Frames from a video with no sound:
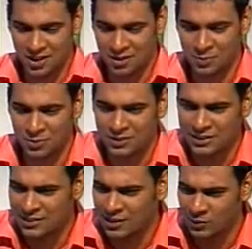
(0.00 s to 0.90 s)
Yeah. Harpo,
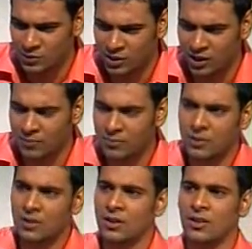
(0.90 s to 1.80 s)
is now, okay,
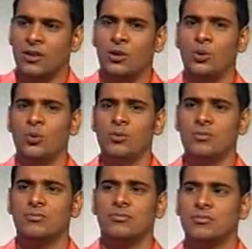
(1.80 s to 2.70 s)
you
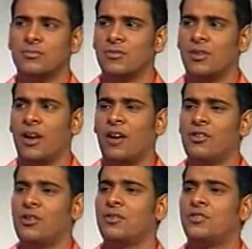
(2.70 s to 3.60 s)
have
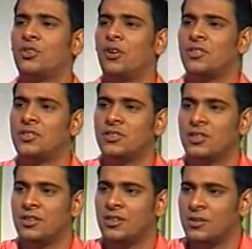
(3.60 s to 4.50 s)
a lot of choices
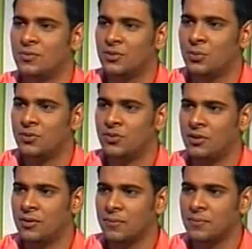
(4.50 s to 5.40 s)
in terms of cuisine.